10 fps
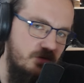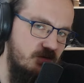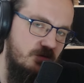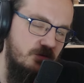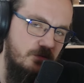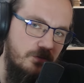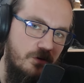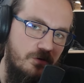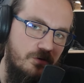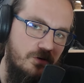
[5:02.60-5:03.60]
YouTube,
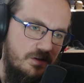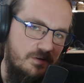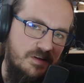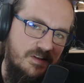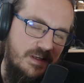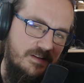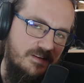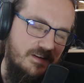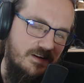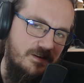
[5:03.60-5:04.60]
or you can take the
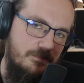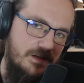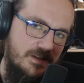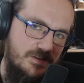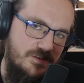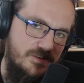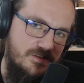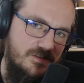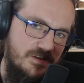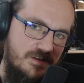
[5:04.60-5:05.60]
time and
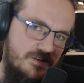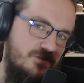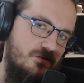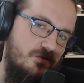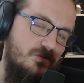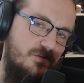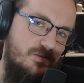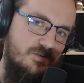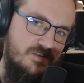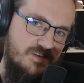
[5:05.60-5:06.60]
just
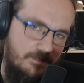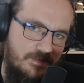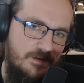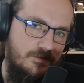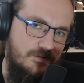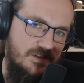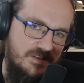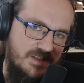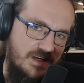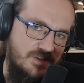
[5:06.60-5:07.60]
enjoy something good
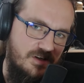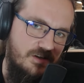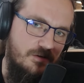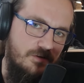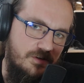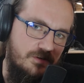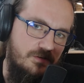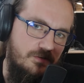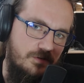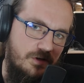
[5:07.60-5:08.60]
that's actually going
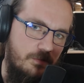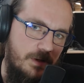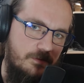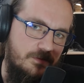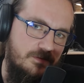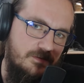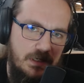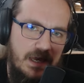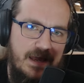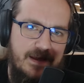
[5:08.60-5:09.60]
to come out.
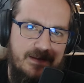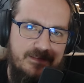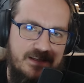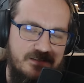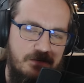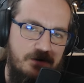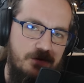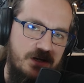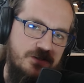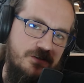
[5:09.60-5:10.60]
And that's my
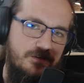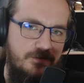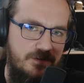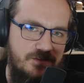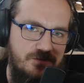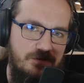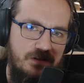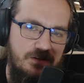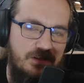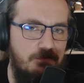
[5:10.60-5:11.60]
reaction to this
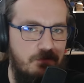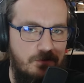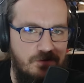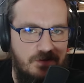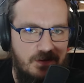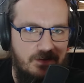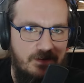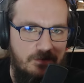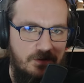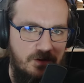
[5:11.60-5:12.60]
trailer. Tell me what you think
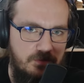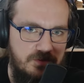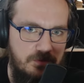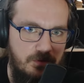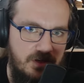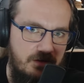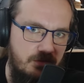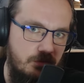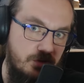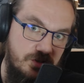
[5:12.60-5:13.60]
down in the comments below. Have
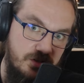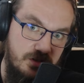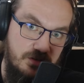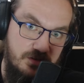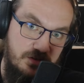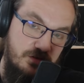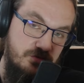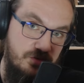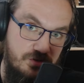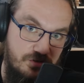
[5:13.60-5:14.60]
you watched it? Did
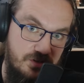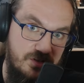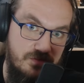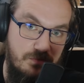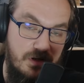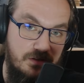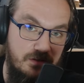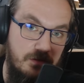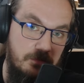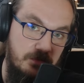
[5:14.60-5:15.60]
you enjoy this
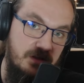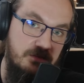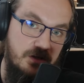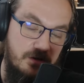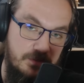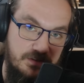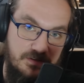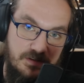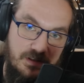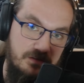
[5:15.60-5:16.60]
one? Leave a
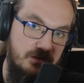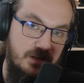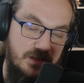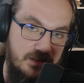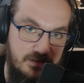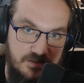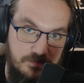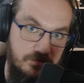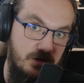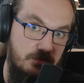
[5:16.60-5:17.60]
comment, leave a like,
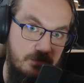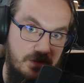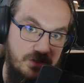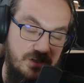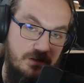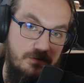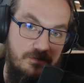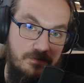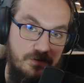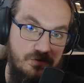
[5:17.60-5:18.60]
subscribe to my channel
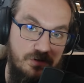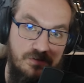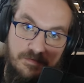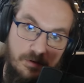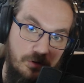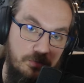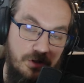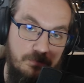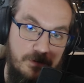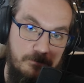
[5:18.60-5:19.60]
if you enjoyed. Follow me
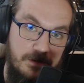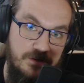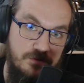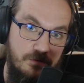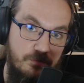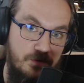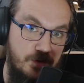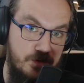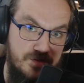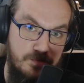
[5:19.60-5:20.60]
on my Patreon where
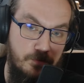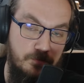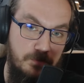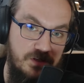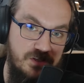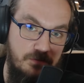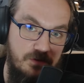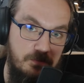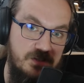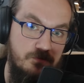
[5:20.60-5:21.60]
you can support my channel
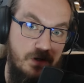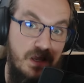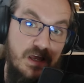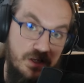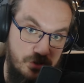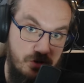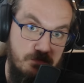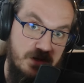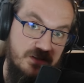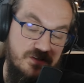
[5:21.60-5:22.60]
in the best way.
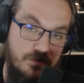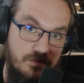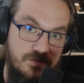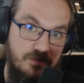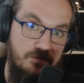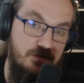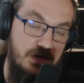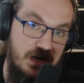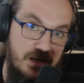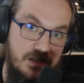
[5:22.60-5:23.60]
Join my Discord server
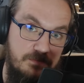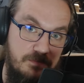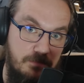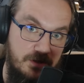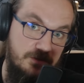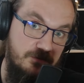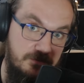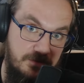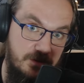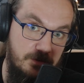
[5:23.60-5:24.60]
and be part
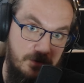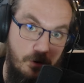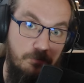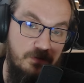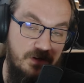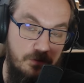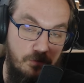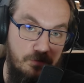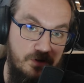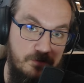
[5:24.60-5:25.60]
of a hopefully
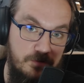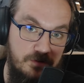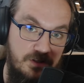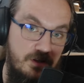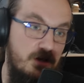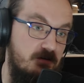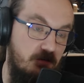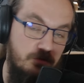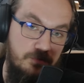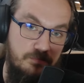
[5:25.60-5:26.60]
growing community.
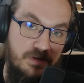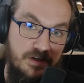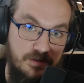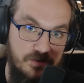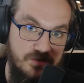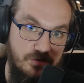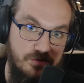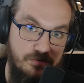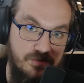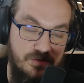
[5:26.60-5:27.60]
Follow me on my other
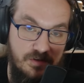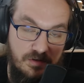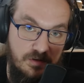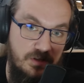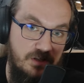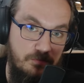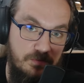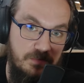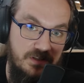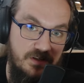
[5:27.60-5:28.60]
socials, connect
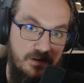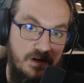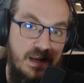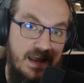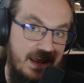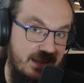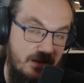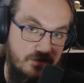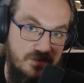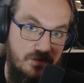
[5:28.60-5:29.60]
with me there, and
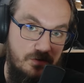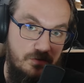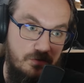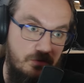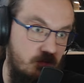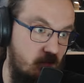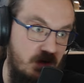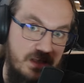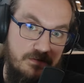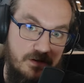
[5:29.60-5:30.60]
I'll see you
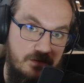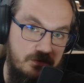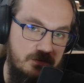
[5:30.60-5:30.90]
whenever.